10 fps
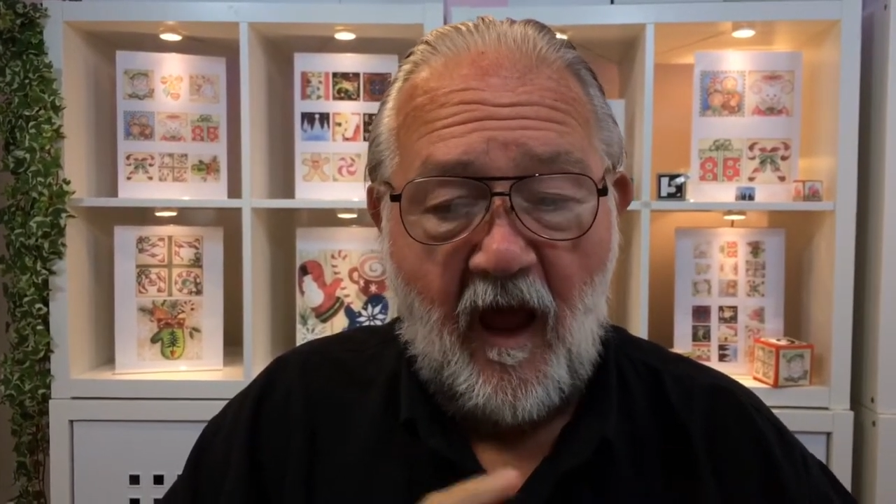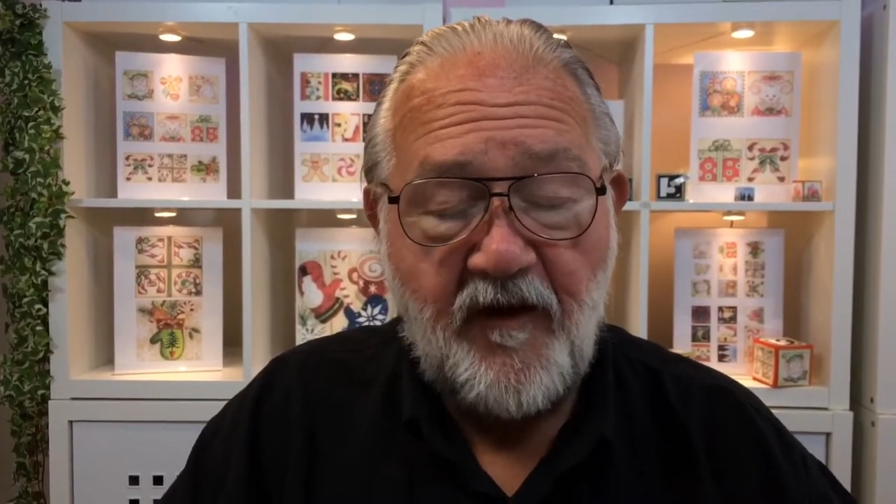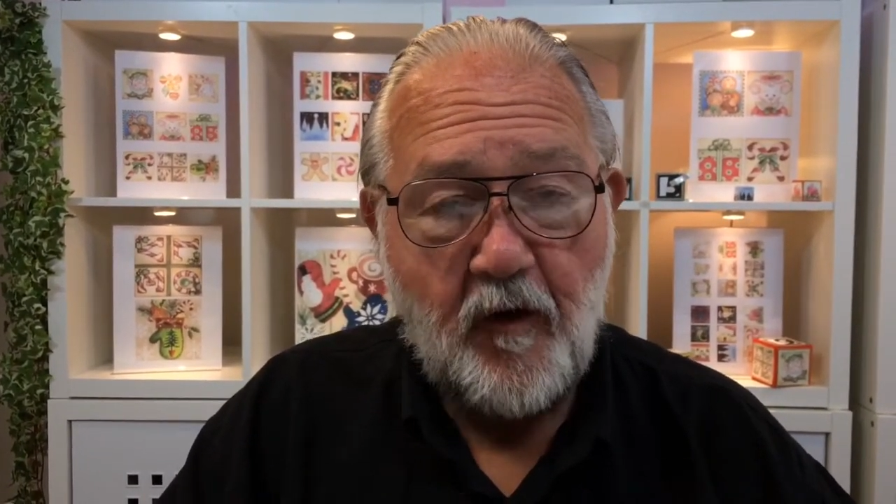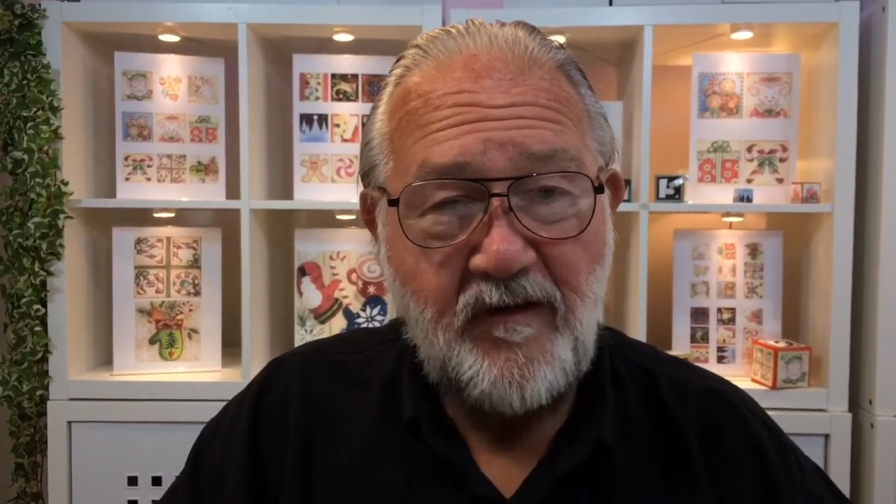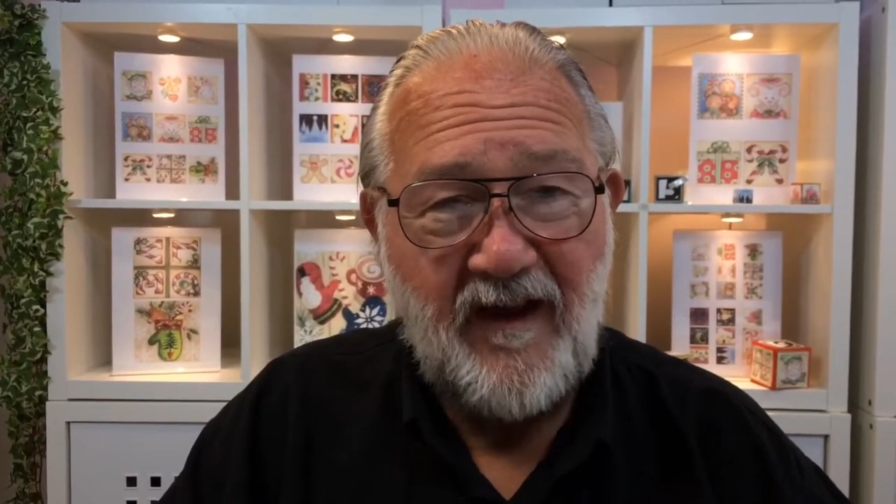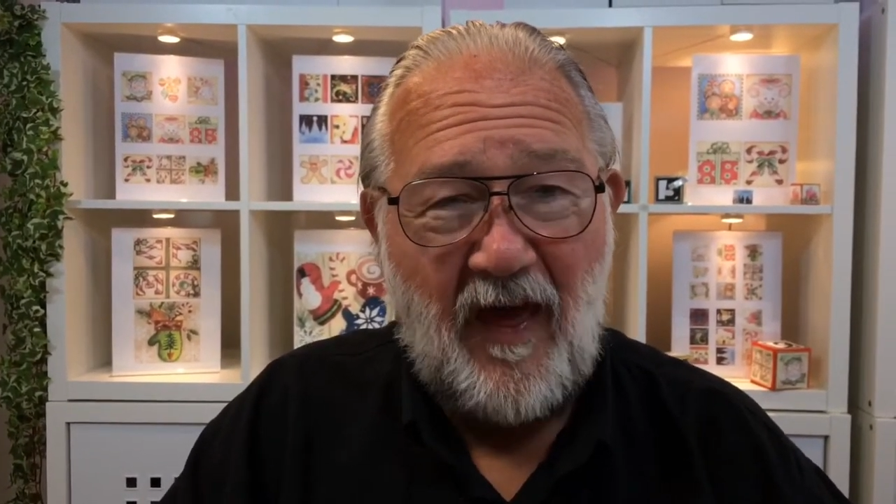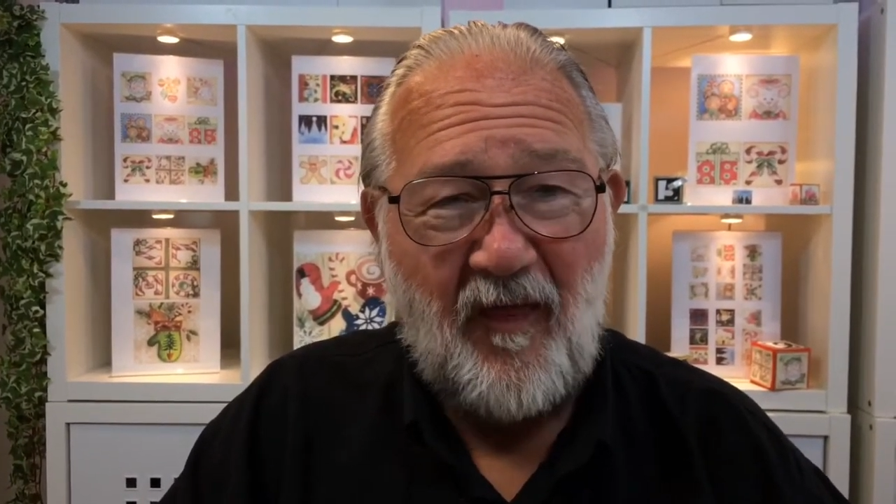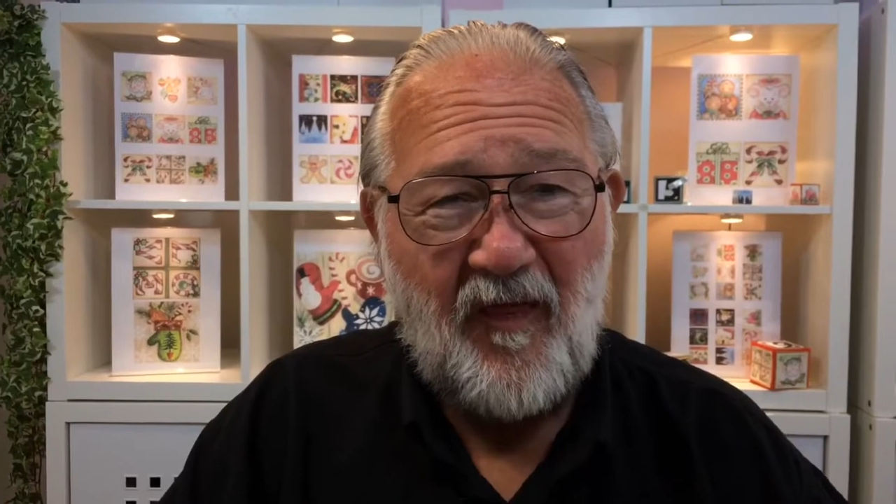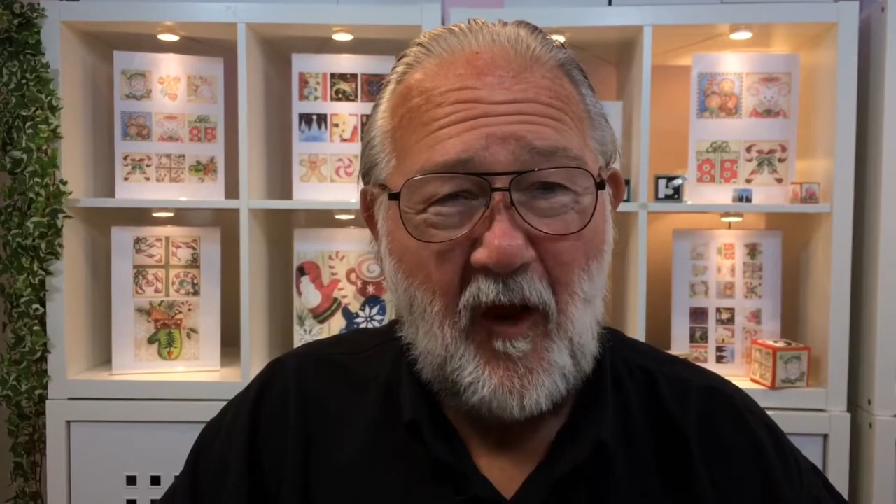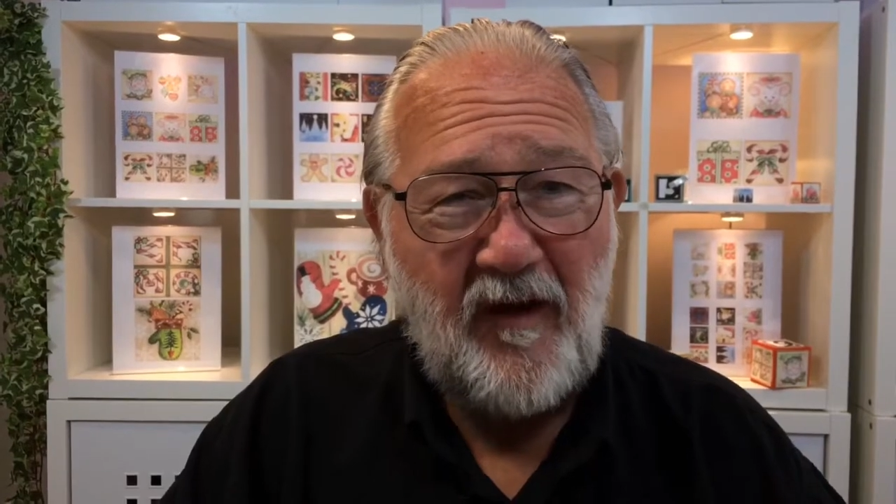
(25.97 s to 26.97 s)
And you're going to
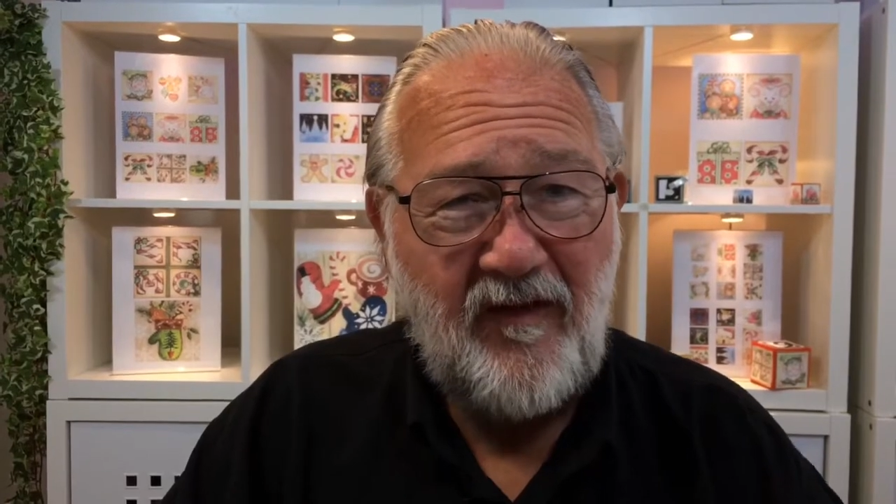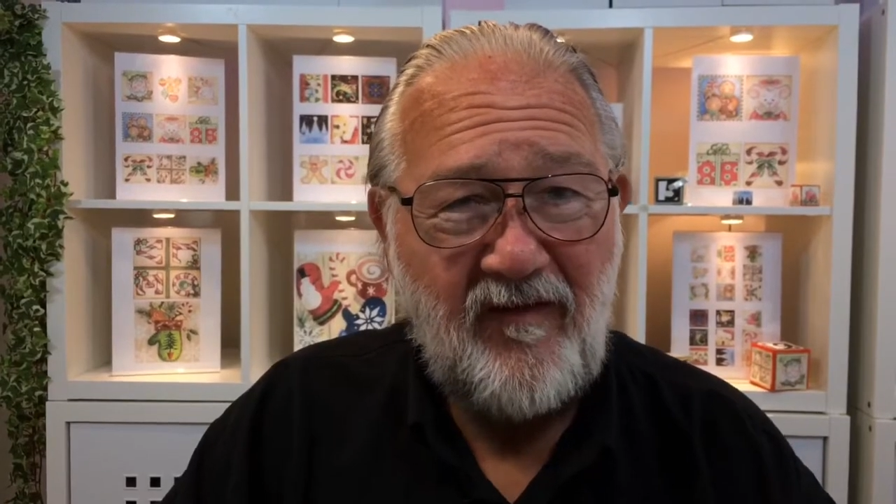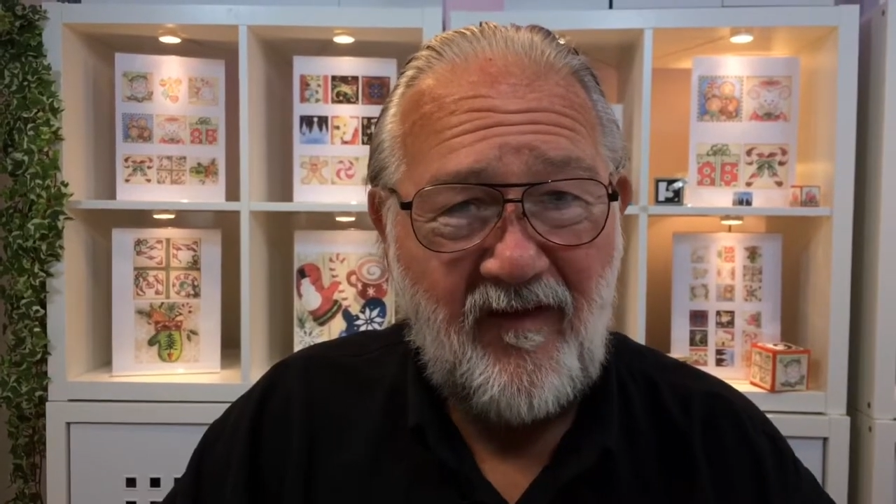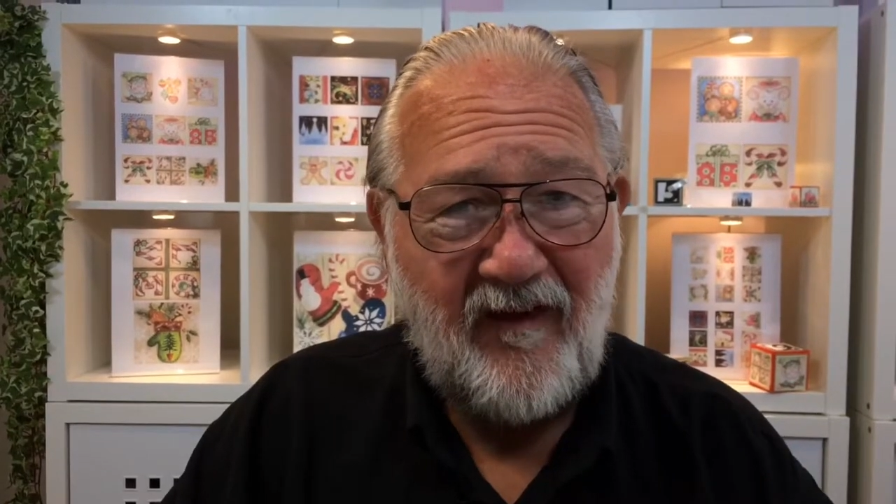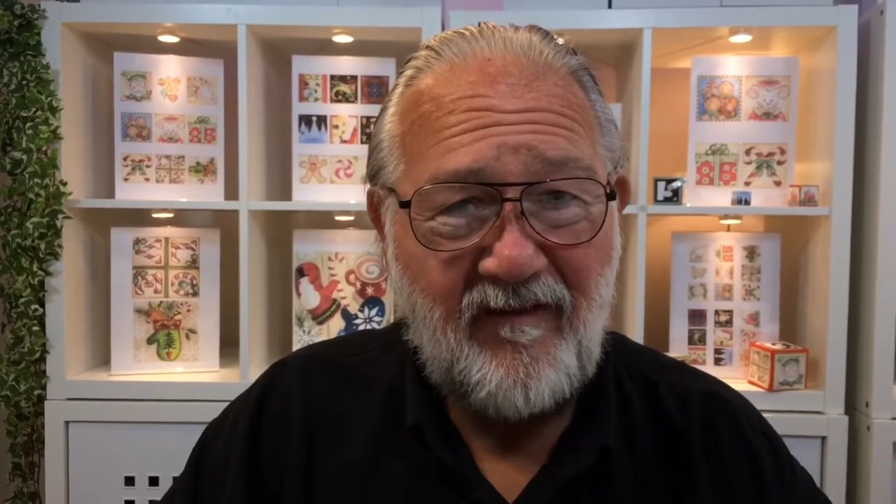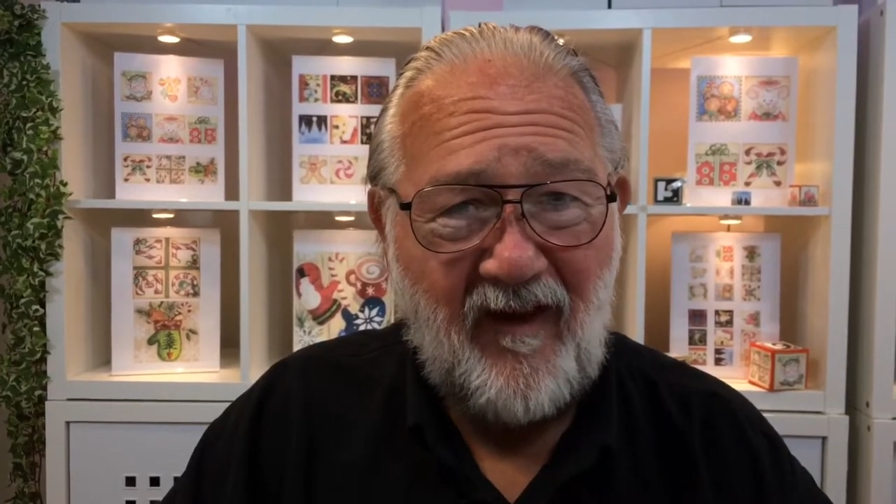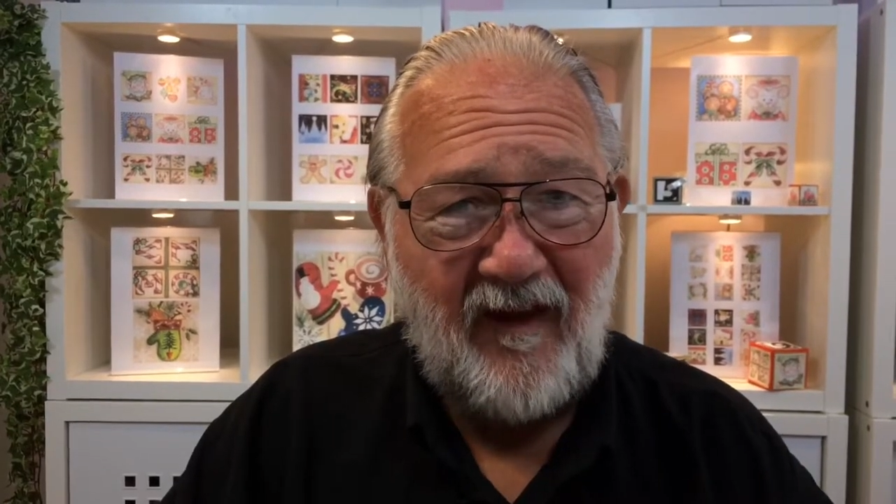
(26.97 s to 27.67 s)
get 36